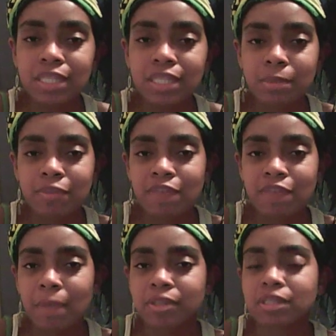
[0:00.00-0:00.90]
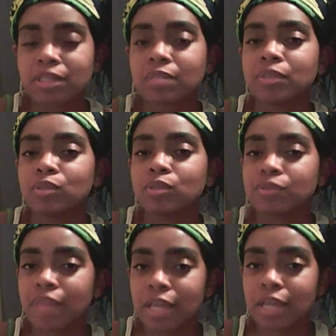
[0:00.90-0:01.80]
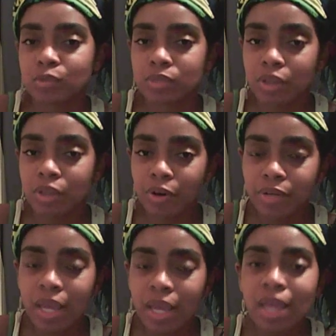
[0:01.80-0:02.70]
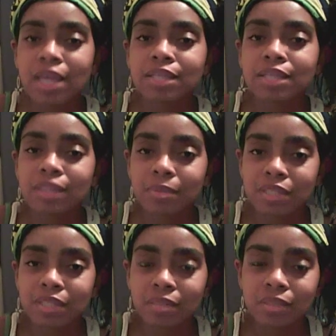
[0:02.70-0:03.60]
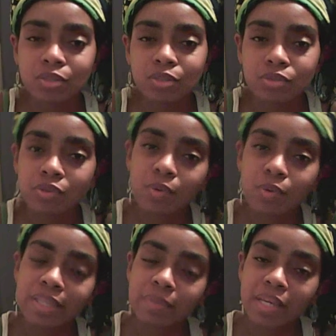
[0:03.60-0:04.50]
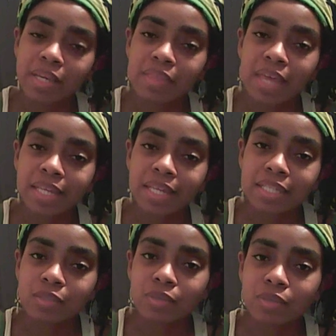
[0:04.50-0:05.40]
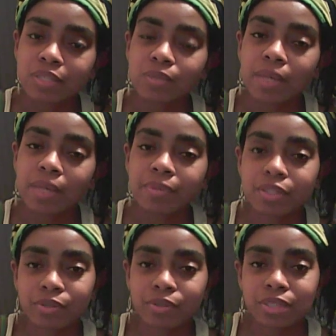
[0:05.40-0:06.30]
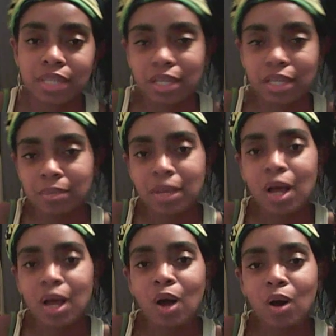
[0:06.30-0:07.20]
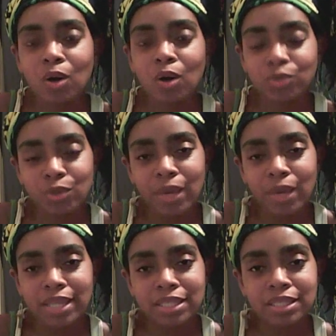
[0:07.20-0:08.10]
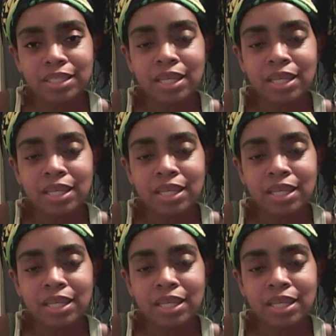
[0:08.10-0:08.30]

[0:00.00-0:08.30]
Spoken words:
Some of the fabric is going to be used for the actual skirt, and some is going to be used for the waistband that is going to help the skirt stay up on your waist.